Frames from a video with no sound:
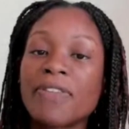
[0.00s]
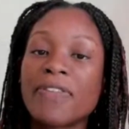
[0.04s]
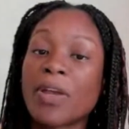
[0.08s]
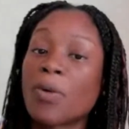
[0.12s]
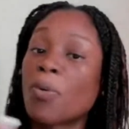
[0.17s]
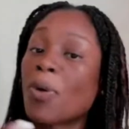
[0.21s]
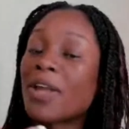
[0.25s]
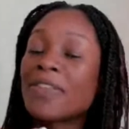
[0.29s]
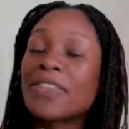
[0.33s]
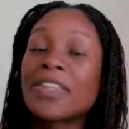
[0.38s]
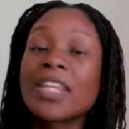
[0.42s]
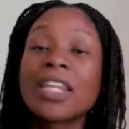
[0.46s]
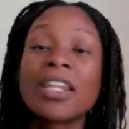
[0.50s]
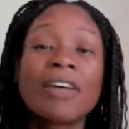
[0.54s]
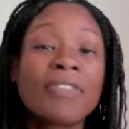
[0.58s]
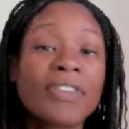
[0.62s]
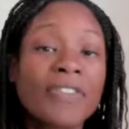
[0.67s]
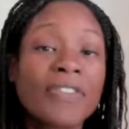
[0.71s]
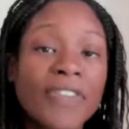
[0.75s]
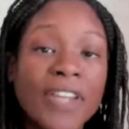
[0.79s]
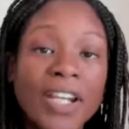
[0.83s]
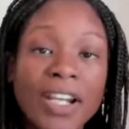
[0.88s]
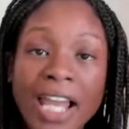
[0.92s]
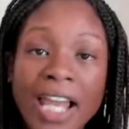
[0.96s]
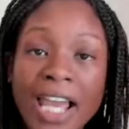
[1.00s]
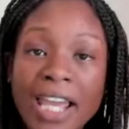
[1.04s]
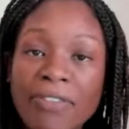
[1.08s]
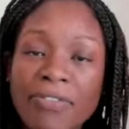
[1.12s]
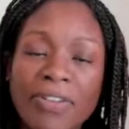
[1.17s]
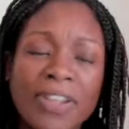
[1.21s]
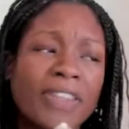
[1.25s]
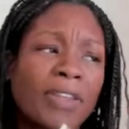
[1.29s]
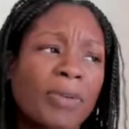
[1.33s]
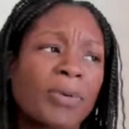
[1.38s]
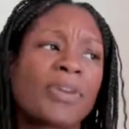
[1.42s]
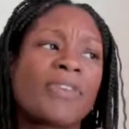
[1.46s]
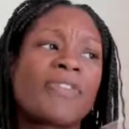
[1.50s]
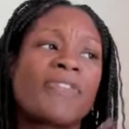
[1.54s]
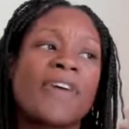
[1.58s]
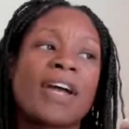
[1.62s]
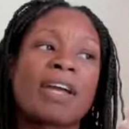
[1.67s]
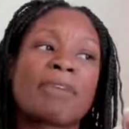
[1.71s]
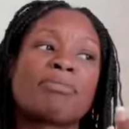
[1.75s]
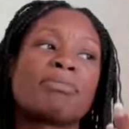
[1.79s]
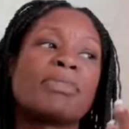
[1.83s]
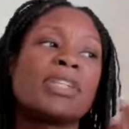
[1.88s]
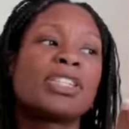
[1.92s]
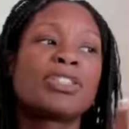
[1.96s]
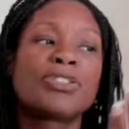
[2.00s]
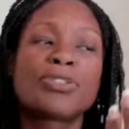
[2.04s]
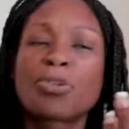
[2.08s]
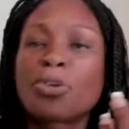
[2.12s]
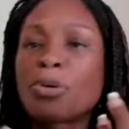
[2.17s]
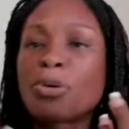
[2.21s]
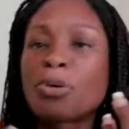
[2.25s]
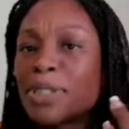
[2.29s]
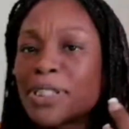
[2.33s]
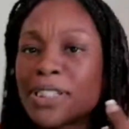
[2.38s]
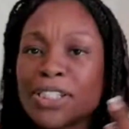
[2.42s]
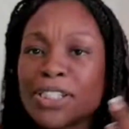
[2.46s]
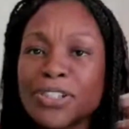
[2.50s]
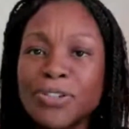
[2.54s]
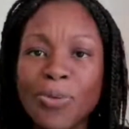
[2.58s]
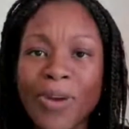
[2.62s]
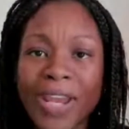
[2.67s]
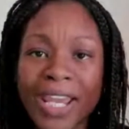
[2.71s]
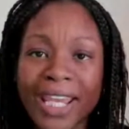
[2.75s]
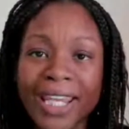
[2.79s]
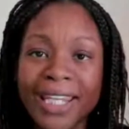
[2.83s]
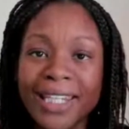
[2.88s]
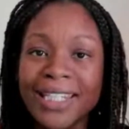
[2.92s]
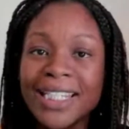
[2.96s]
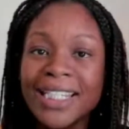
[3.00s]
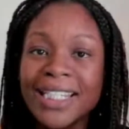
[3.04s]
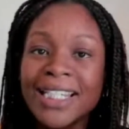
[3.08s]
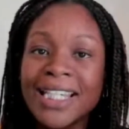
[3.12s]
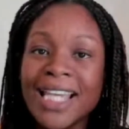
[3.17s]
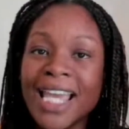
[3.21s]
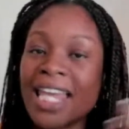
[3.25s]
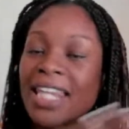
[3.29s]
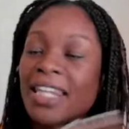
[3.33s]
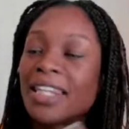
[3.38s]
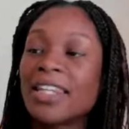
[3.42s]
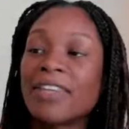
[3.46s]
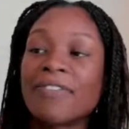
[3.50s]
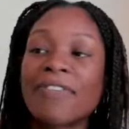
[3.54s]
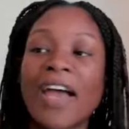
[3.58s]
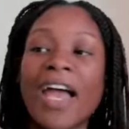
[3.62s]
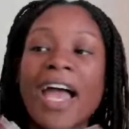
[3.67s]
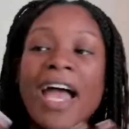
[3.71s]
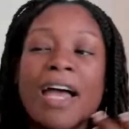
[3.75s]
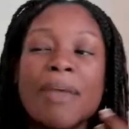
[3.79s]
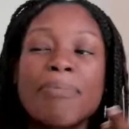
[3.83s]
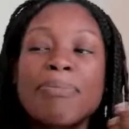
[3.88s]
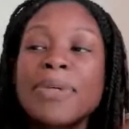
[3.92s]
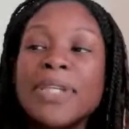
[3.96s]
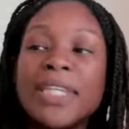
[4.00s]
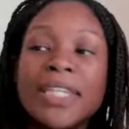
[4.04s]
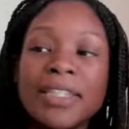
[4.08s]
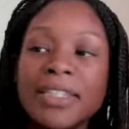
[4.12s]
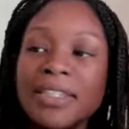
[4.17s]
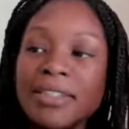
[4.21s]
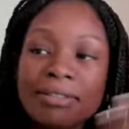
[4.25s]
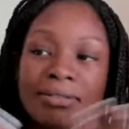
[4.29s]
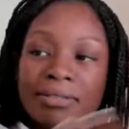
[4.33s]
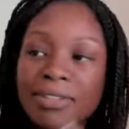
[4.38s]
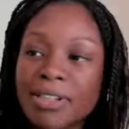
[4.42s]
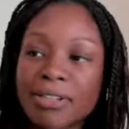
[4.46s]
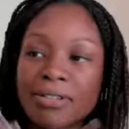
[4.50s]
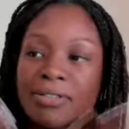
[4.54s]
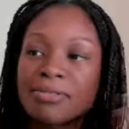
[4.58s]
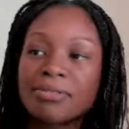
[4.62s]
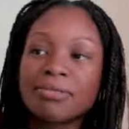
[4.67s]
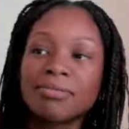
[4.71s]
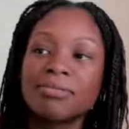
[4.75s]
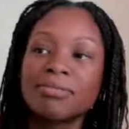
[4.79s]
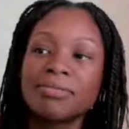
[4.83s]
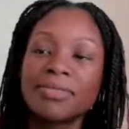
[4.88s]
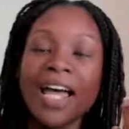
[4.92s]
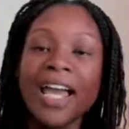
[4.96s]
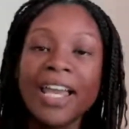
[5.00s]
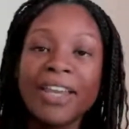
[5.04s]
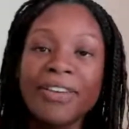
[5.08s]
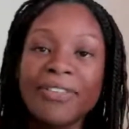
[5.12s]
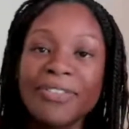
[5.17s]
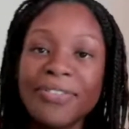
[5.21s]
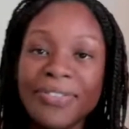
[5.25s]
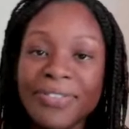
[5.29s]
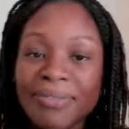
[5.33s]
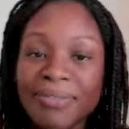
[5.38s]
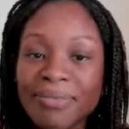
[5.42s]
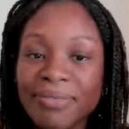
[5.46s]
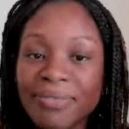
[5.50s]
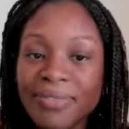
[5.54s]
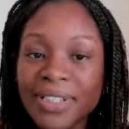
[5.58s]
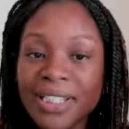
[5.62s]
They want the love of their life, right? They want to find Mr. or Mrs. Right and live a happy, life.